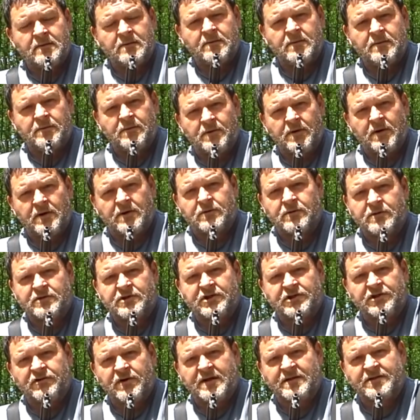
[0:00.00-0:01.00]
And we're under a
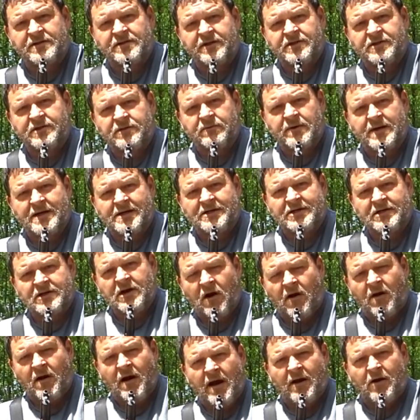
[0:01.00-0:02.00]
stress situation.
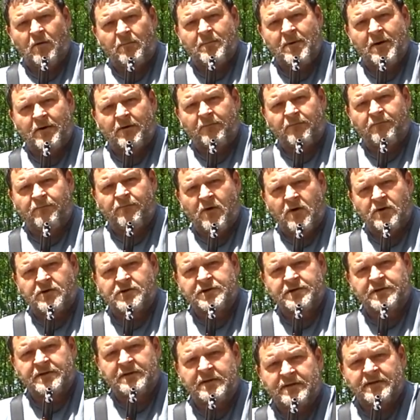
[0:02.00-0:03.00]
Our higher mental
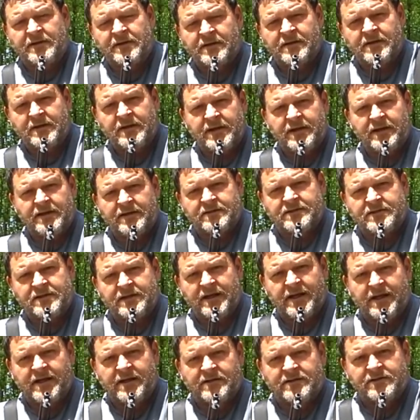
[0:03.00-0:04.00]
function
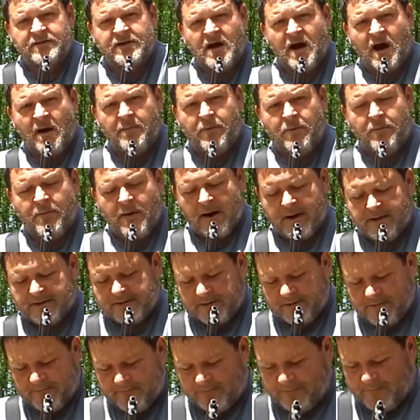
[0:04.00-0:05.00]
is compromised.
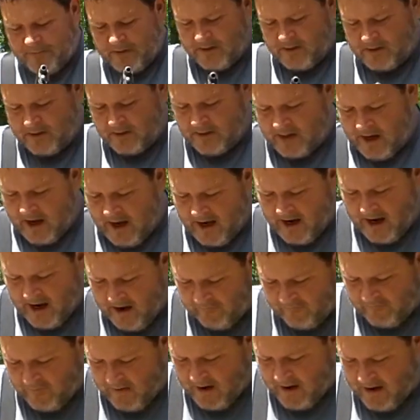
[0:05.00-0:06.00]
I
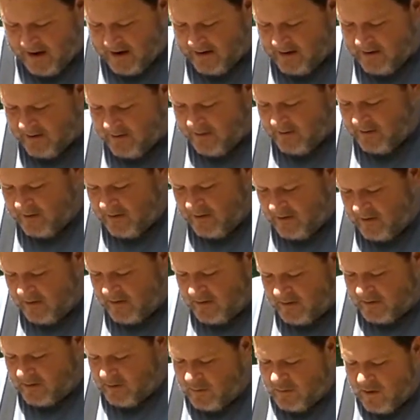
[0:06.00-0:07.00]
have my
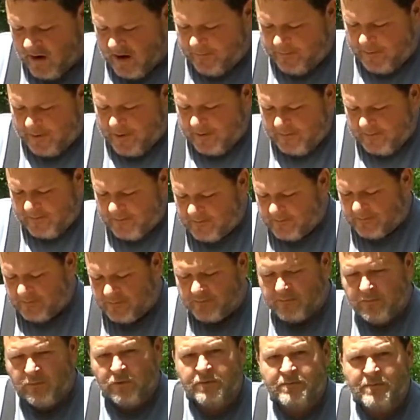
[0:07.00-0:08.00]
weapon
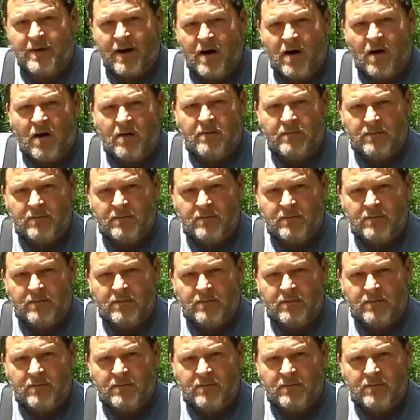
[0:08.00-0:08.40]
with my